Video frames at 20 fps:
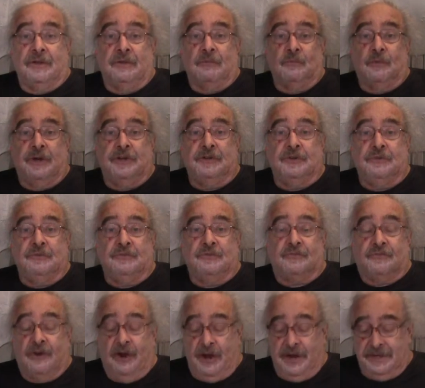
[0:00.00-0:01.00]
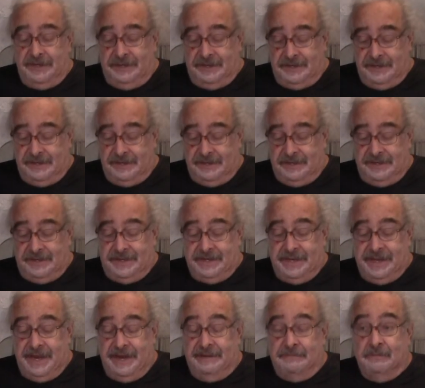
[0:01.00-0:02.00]
when you try to
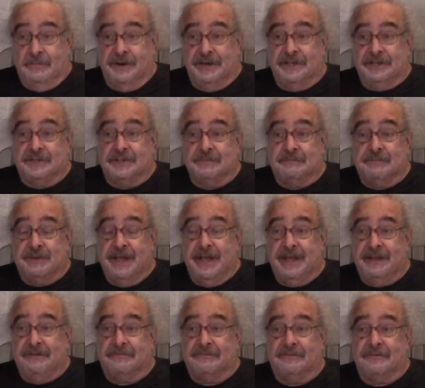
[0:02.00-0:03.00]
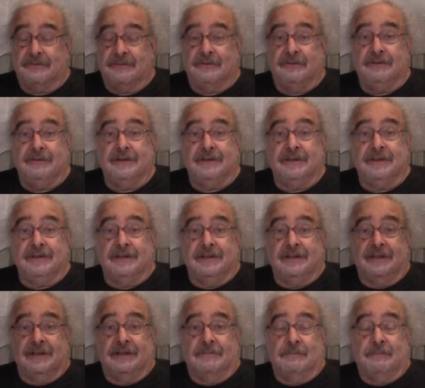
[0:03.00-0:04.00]
get money to pay for
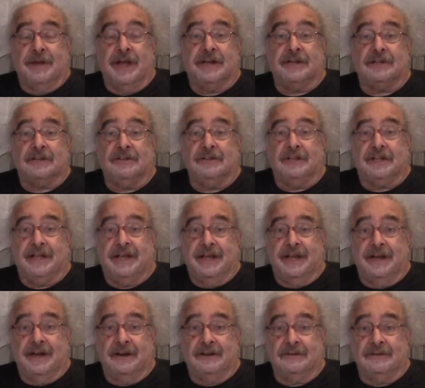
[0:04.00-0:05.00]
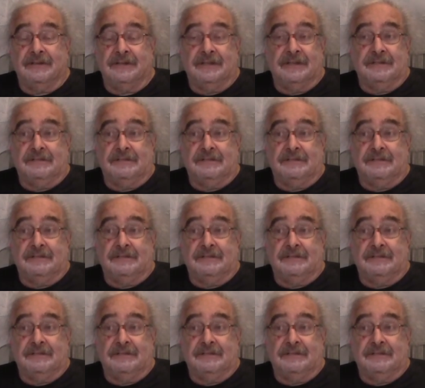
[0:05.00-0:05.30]
medical care,